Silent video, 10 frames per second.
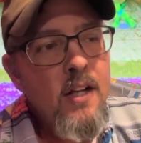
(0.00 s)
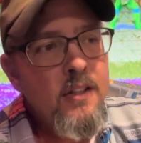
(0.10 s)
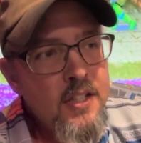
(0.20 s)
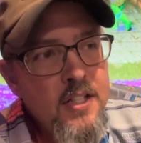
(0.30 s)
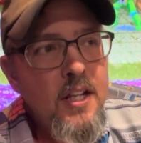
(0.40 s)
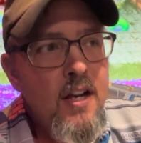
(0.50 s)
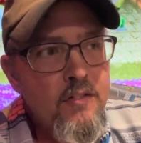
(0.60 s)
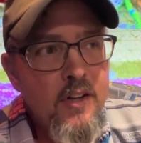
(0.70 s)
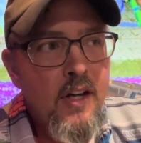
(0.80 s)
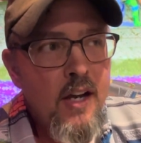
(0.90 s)
But then you gotta
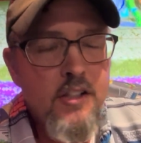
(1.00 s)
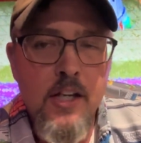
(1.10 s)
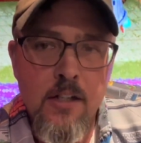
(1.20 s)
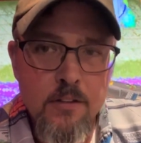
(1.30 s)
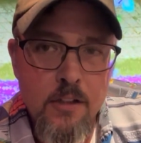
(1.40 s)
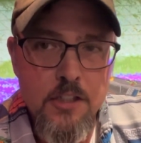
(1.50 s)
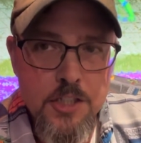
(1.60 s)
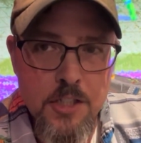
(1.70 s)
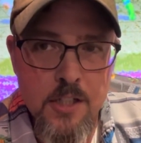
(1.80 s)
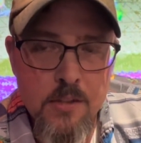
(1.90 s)
figure out, you gotta unlock
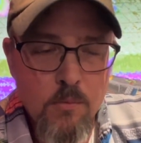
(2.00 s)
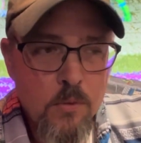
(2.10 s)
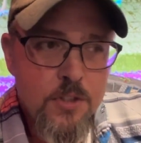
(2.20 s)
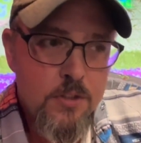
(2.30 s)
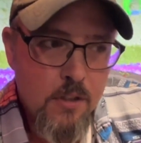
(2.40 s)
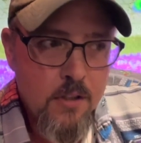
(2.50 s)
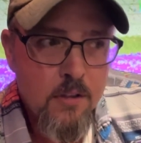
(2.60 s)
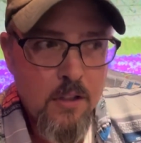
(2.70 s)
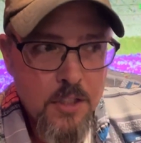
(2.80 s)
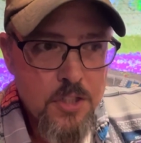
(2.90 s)
shit. Once you start
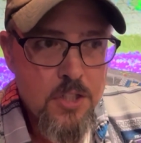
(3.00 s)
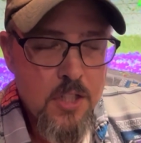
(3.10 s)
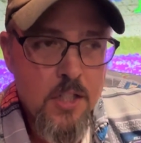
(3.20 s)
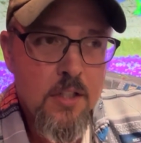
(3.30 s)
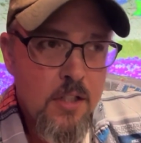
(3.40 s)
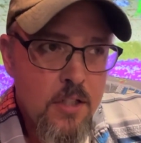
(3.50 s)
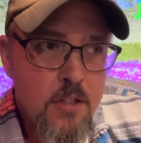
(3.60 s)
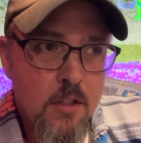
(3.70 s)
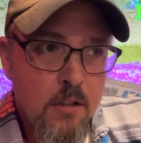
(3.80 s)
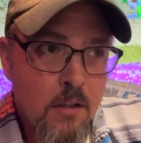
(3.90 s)
unlocking shit, and then
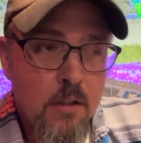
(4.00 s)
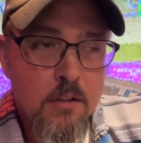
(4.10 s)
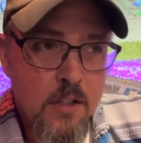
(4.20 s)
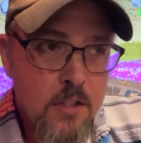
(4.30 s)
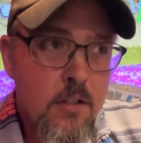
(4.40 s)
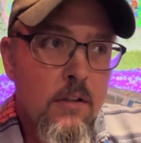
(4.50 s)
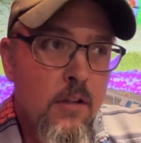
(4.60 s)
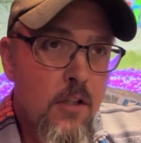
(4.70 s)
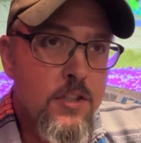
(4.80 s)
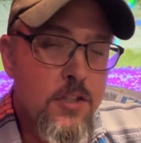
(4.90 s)
you
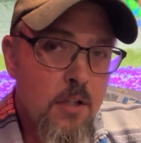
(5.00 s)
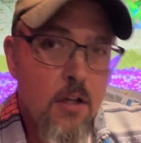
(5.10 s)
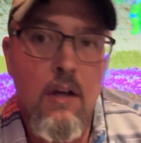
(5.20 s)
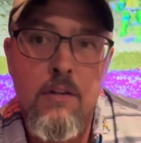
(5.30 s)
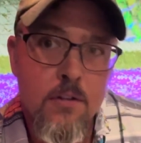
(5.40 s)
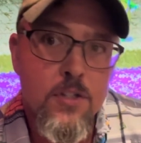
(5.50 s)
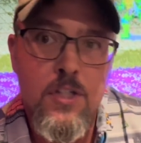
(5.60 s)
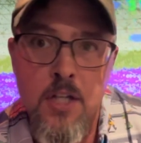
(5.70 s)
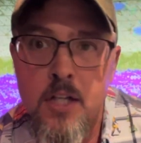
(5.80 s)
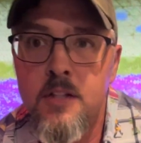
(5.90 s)
unlock other
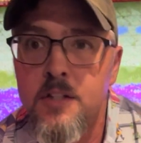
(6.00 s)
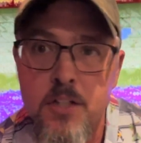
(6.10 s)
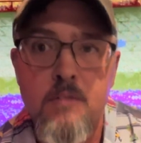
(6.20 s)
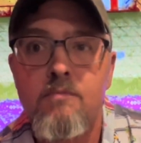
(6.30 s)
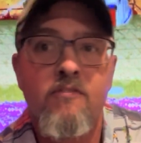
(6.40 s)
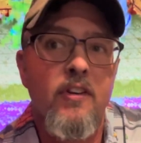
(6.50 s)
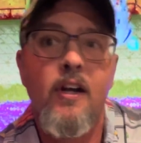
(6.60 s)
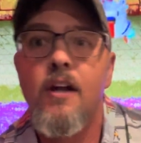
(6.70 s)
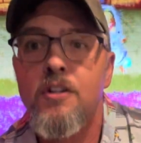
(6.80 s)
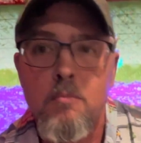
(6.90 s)
shit, and then you can figure
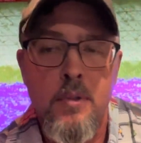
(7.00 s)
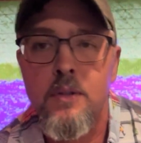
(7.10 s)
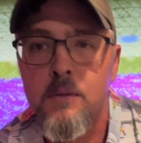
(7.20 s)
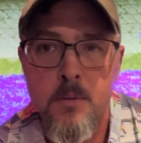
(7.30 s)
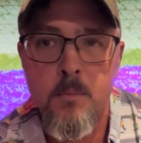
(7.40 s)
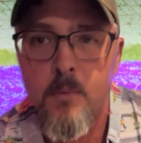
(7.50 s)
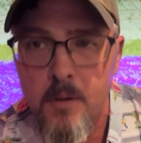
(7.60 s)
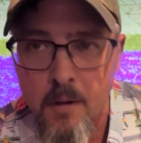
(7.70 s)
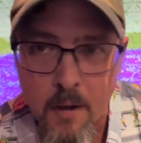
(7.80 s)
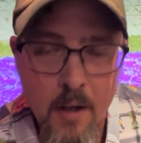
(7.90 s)
out your build and
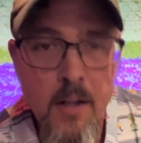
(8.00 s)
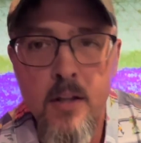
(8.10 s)
whatnot.